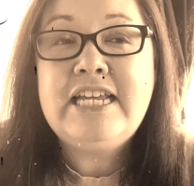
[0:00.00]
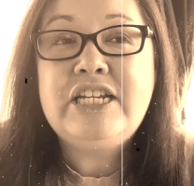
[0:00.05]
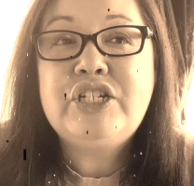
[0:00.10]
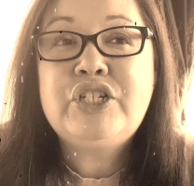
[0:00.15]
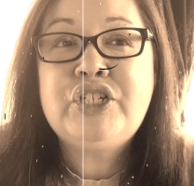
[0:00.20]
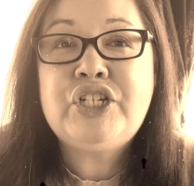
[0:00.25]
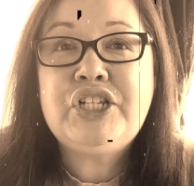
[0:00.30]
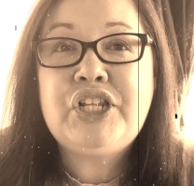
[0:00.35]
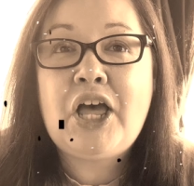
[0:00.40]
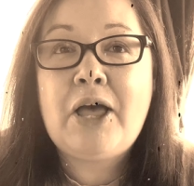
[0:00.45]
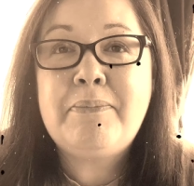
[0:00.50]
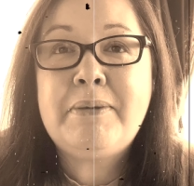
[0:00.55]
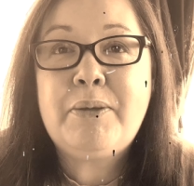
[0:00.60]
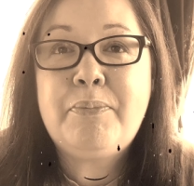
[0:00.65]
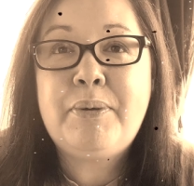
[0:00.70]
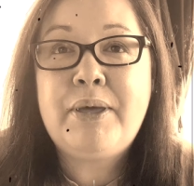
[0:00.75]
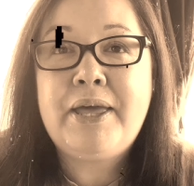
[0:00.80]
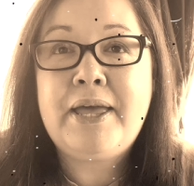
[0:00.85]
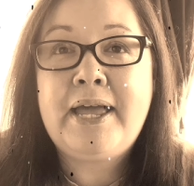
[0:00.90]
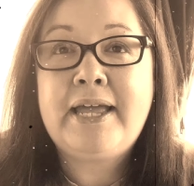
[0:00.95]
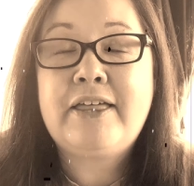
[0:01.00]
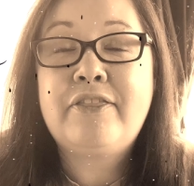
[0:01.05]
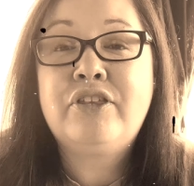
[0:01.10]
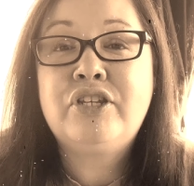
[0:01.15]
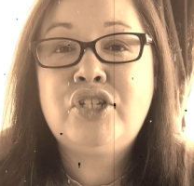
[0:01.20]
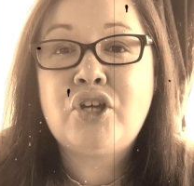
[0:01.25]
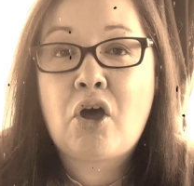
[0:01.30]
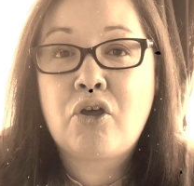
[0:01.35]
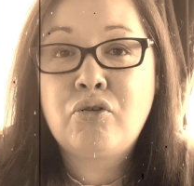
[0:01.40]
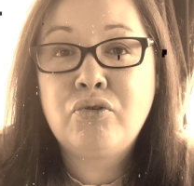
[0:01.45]
She let me pick the
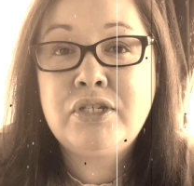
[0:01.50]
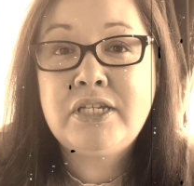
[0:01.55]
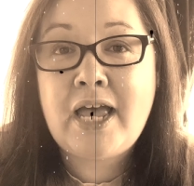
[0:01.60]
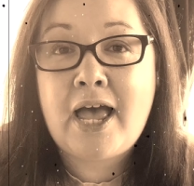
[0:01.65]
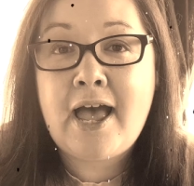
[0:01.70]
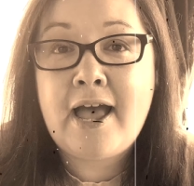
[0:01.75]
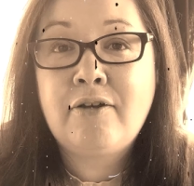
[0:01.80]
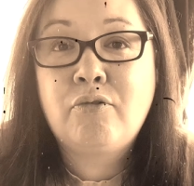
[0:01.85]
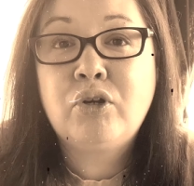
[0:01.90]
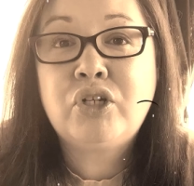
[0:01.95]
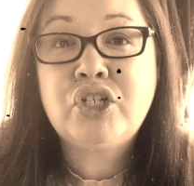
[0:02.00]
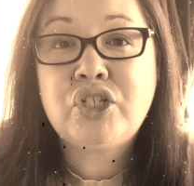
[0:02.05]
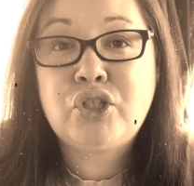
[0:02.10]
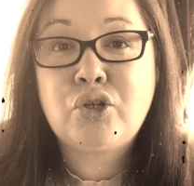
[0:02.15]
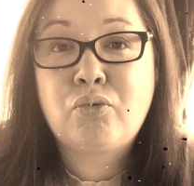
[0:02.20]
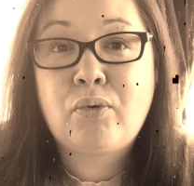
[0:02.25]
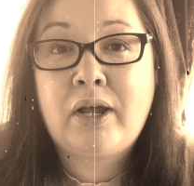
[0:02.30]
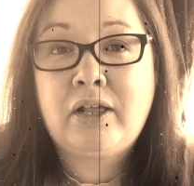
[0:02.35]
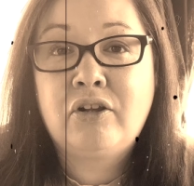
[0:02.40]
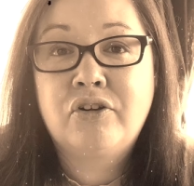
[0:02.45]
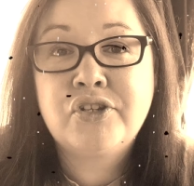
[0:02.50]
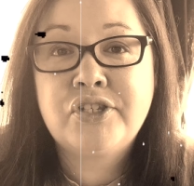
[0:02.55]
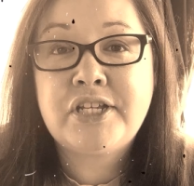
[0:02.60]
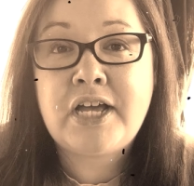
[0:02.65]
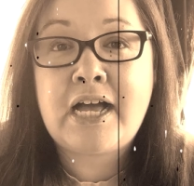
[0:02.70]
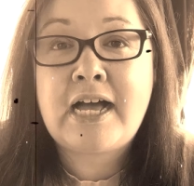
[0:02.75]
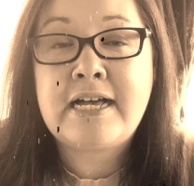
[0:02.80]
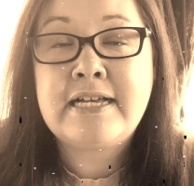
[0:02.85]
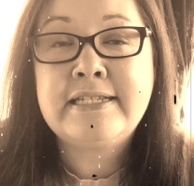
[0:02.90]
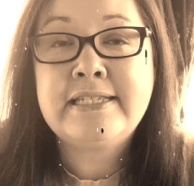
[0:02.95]
Doddle Duck, which is the regular
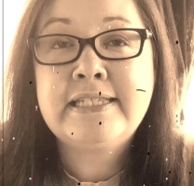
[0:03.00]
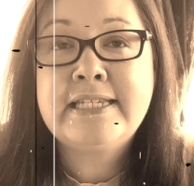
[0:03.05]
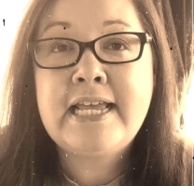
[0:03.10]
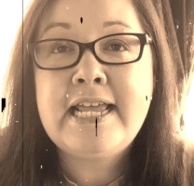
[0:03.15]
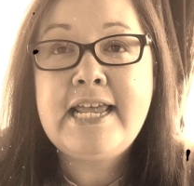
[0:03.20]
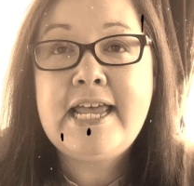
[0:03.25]
size.